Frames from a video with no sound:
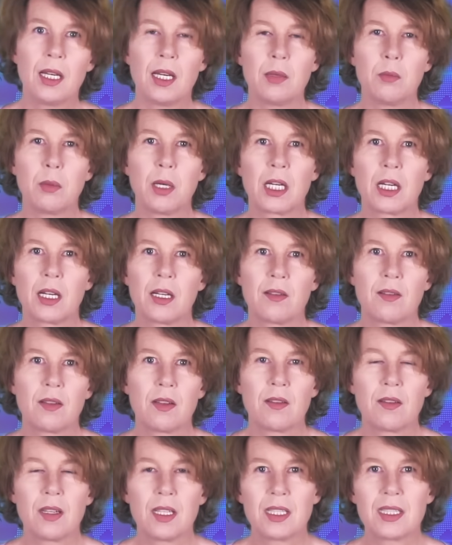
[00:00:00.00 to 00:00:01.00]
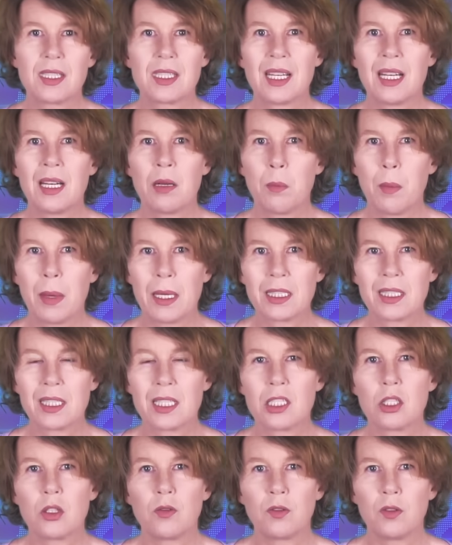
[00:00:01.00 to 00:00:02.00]
among other things, in
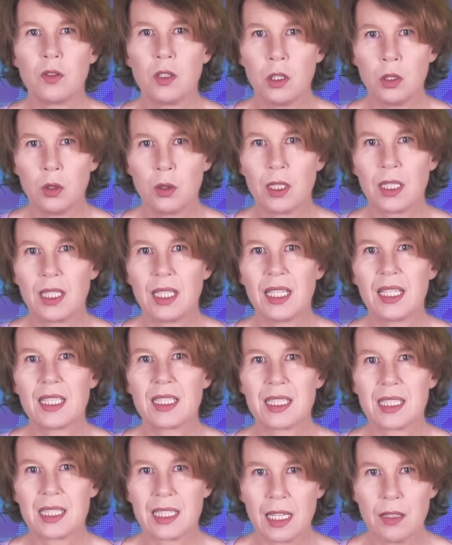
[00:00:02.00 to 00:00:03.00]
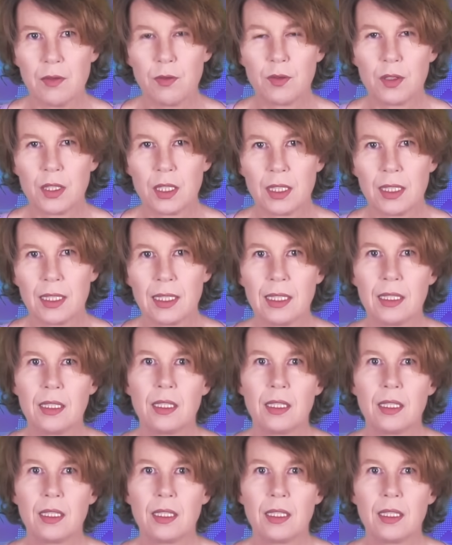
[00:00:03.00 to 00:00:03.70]
matters of nuclear safety.